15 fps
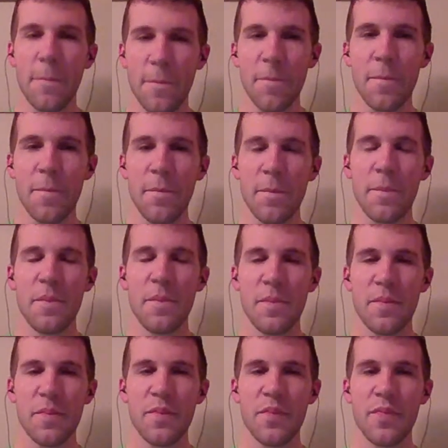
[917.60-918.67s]

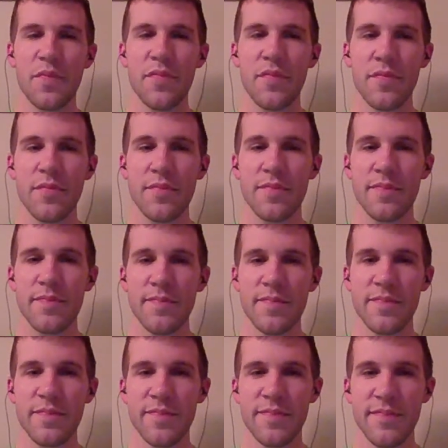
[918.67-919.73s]

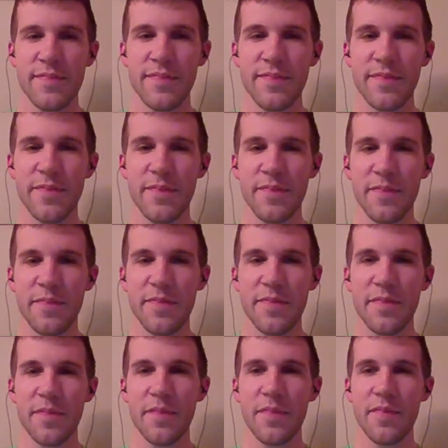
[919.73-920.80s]

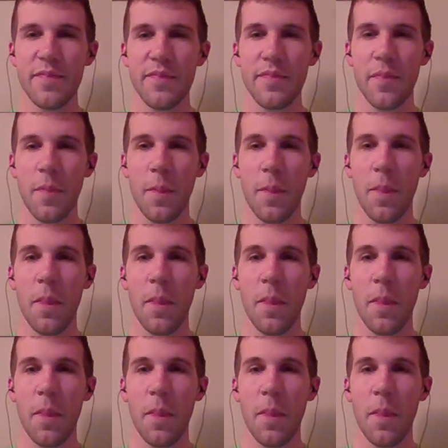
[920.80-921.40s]
(not speaking)